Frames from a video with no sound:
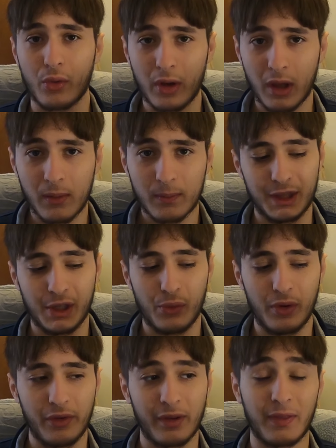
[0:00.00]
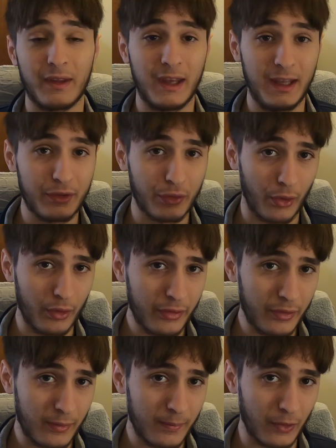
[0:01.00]
cooking, there is an heat
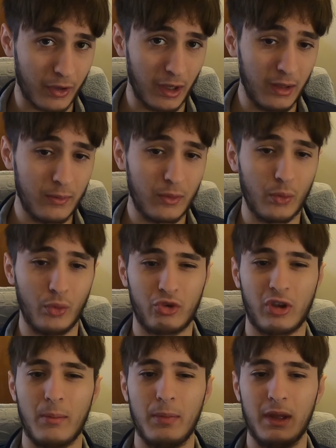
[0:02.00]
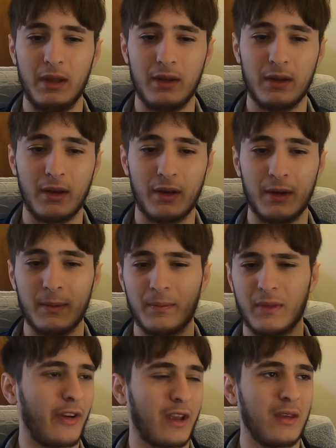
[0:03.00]
source, okay, which can be
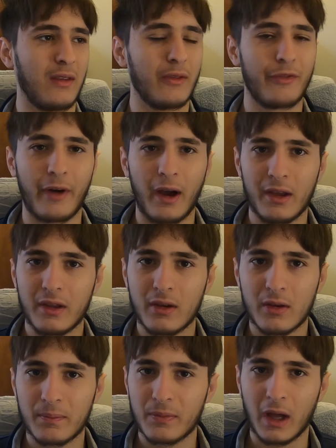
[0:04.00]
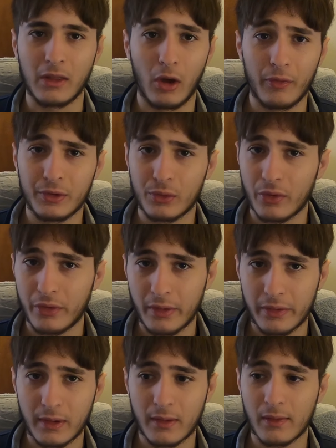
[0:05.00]
fucking fire, an oven
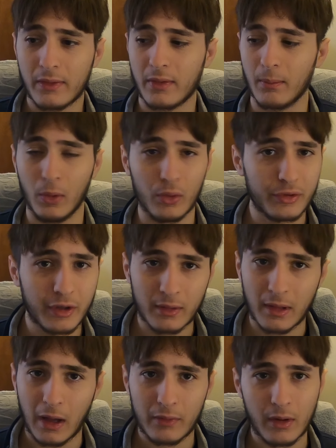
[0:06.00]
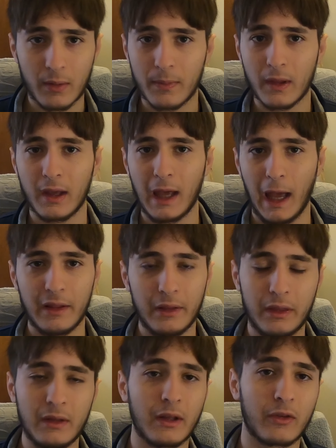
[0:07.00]
resistance, molten lava,
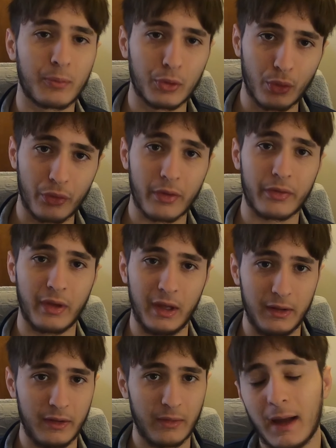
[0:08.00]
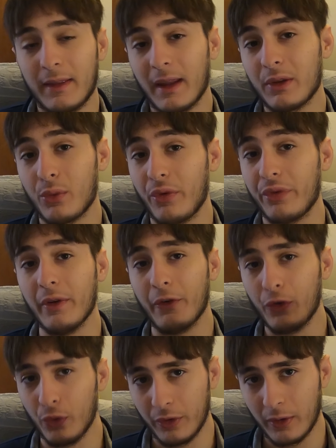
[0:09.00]
anything that produces heat. And then there is the
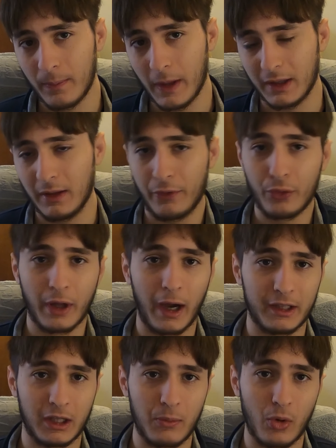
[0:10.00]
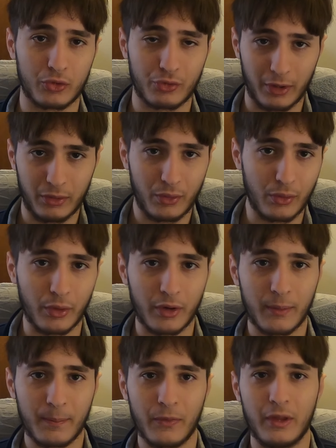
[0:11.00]
food, like the food item you're trying to cook.
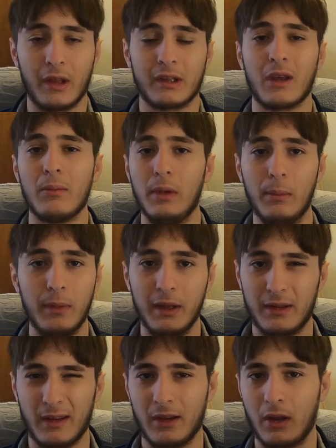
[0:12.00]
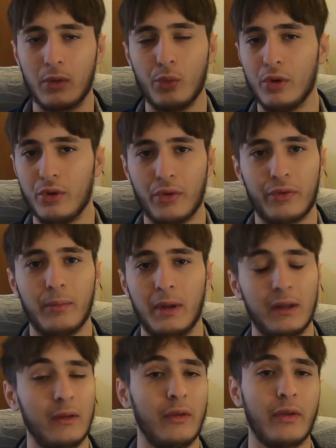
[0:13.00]
That can be meat. I will use
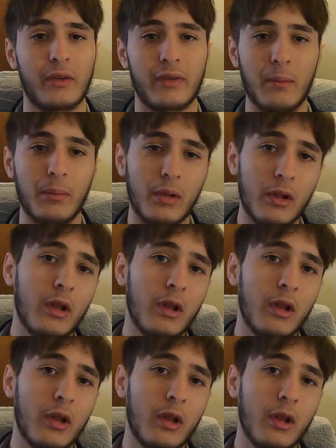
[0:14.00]
meat in this example.